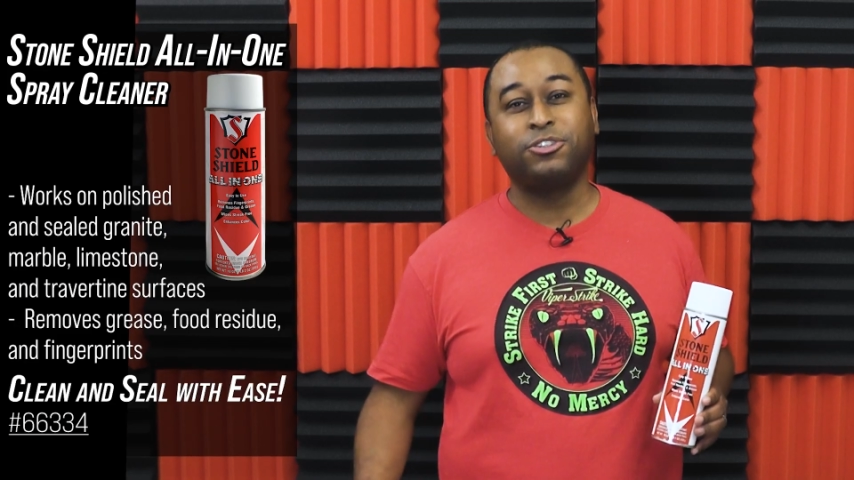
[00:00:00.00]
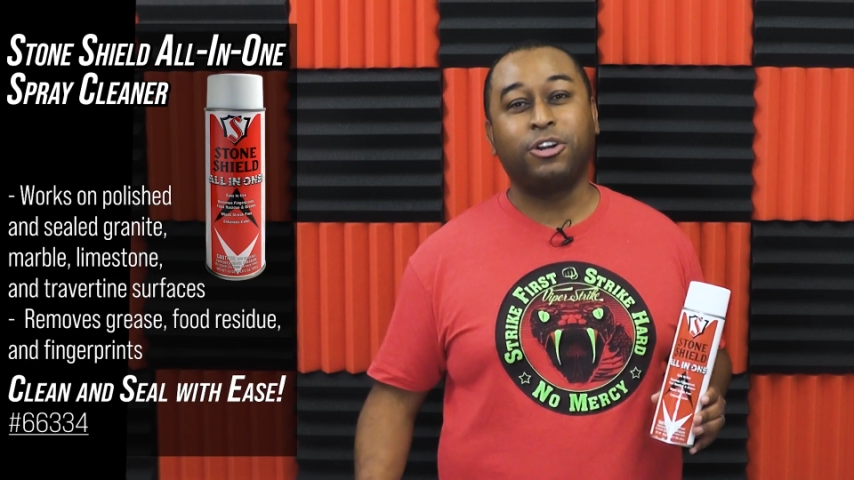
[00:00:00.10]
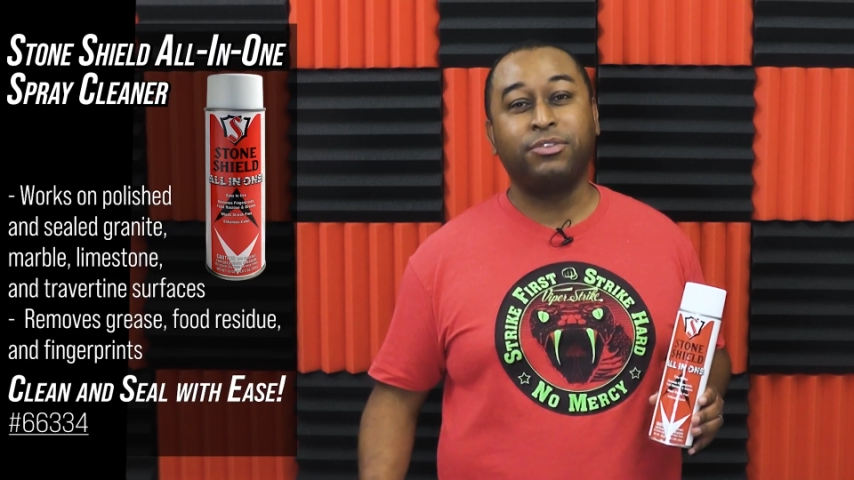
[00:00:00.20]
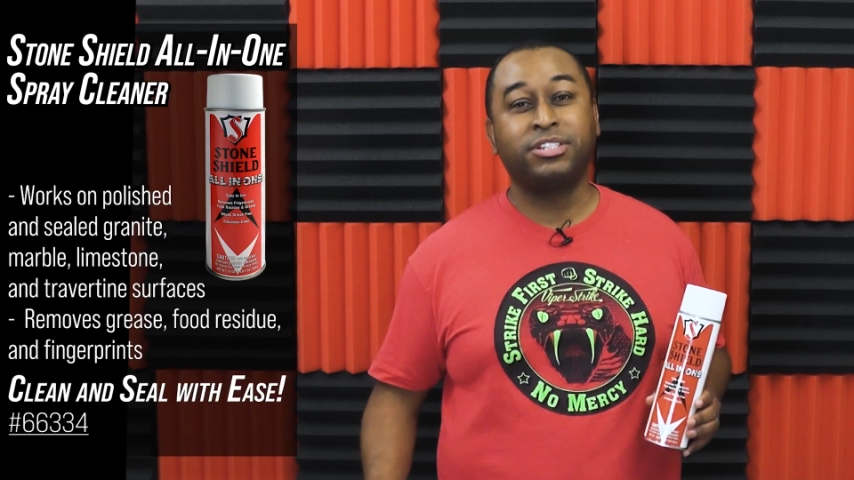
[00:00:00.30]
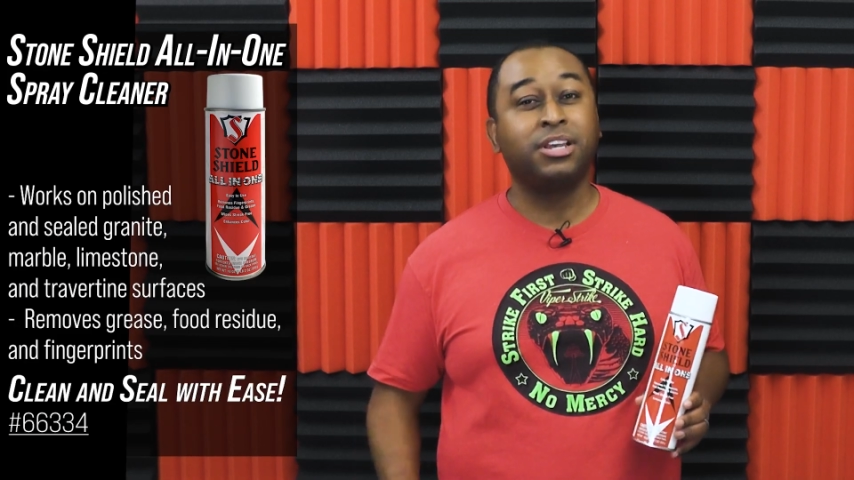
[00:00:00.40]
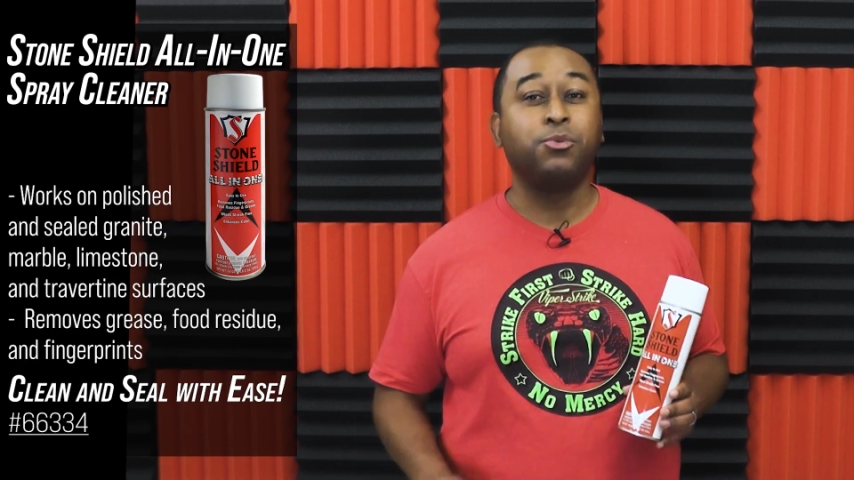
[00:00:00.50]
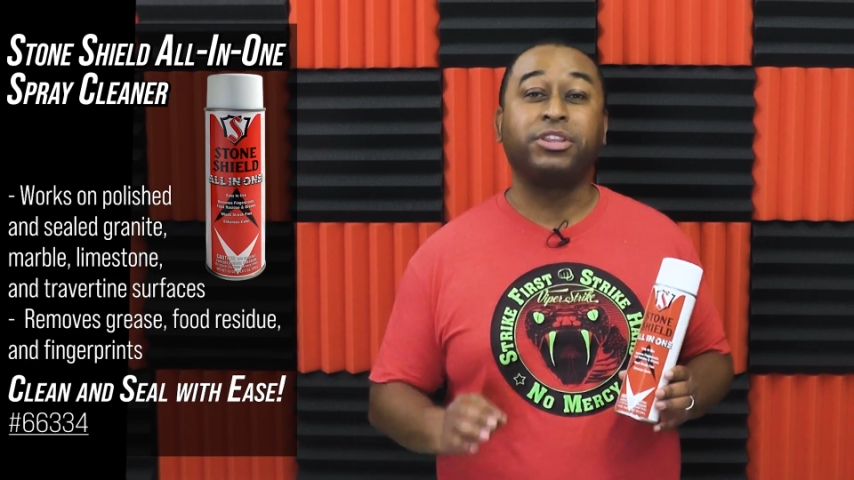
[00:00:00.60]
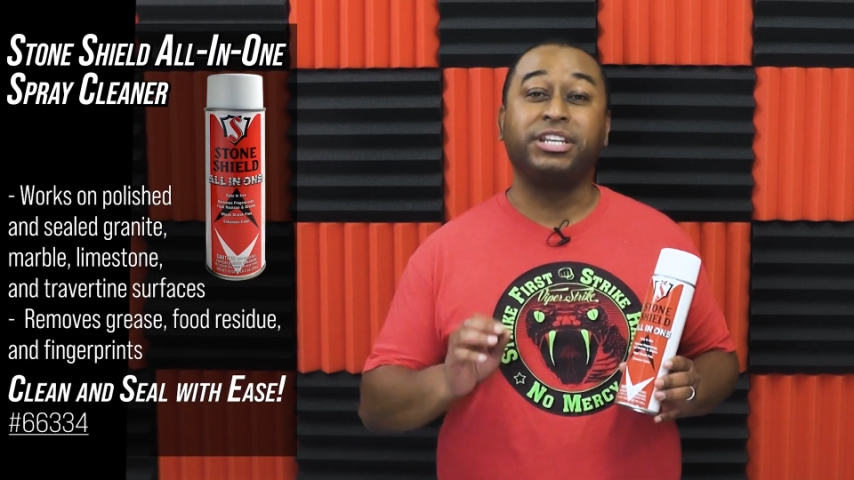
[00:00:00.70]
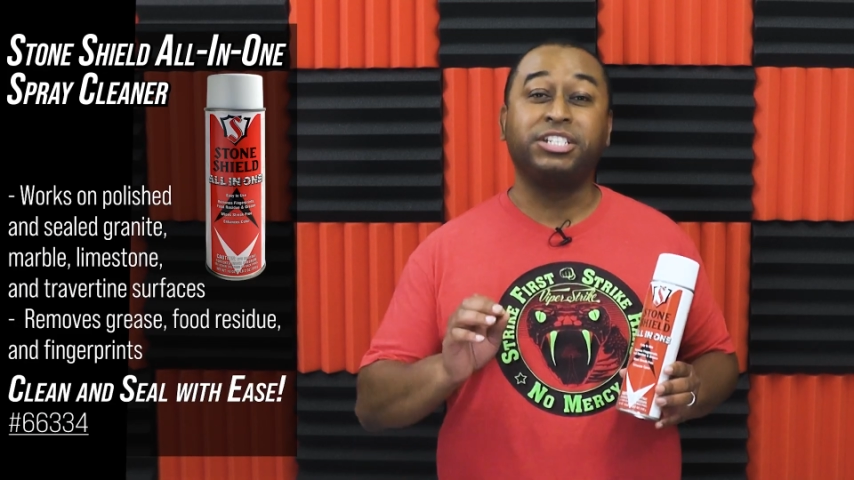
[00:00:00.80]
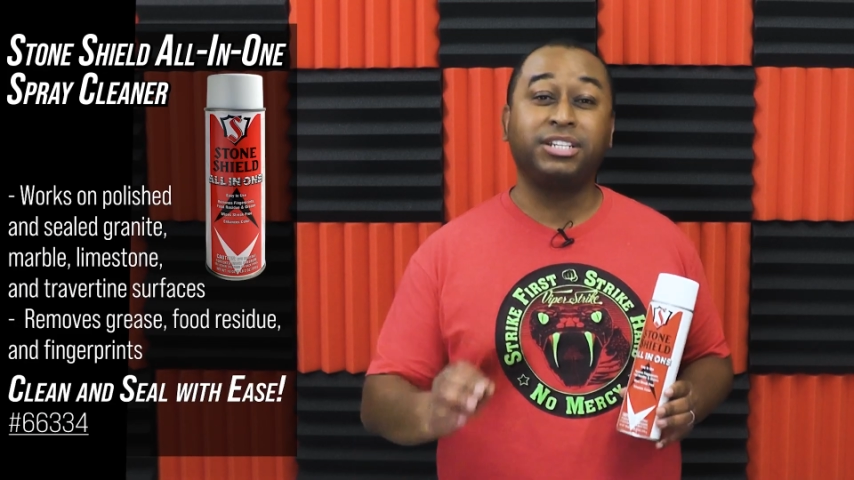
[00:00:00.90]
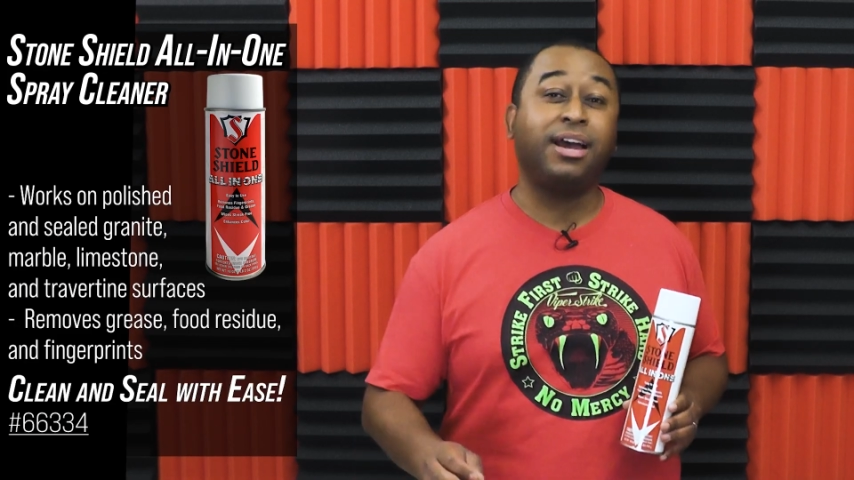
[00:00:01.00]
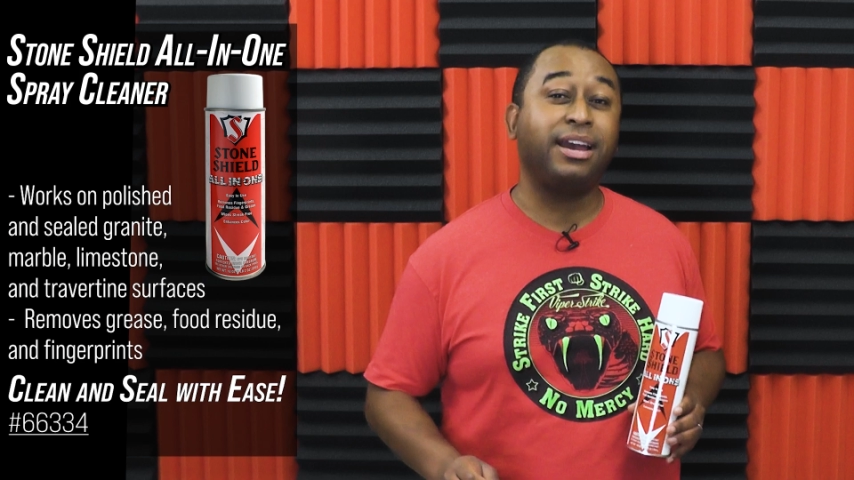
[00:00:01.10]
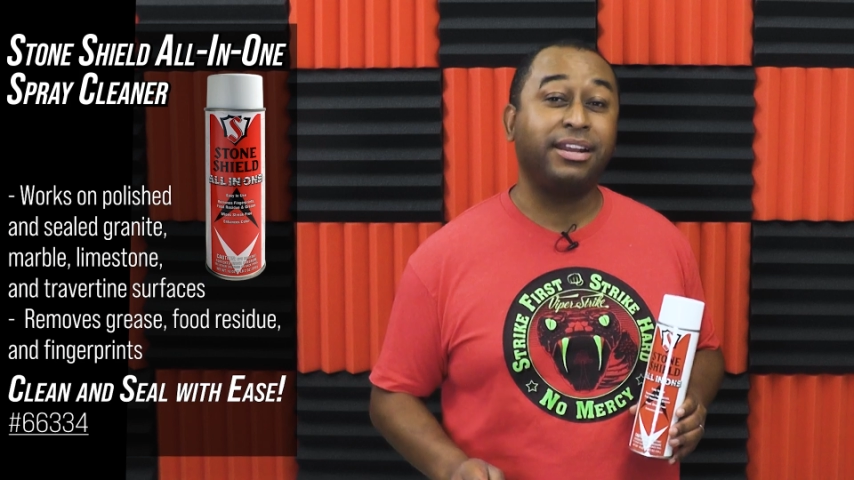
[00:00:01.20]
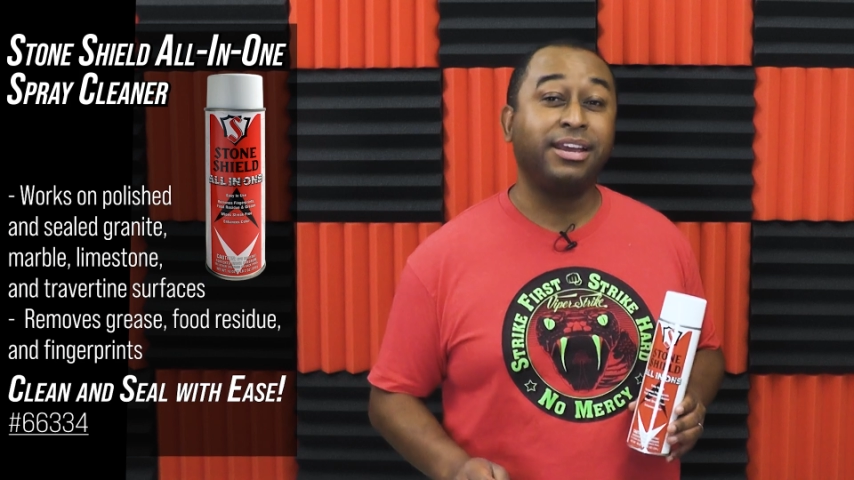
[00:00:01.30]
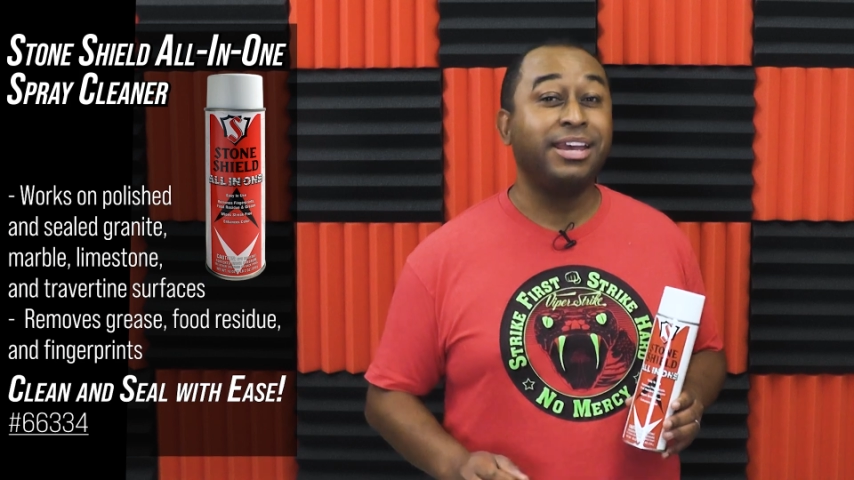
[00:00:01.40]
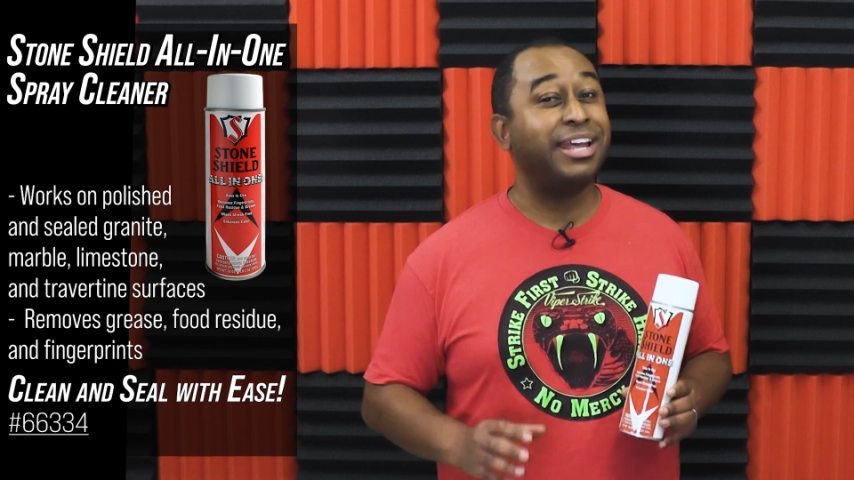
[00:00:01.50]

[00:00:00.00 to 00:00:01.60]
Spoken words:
surface with a shine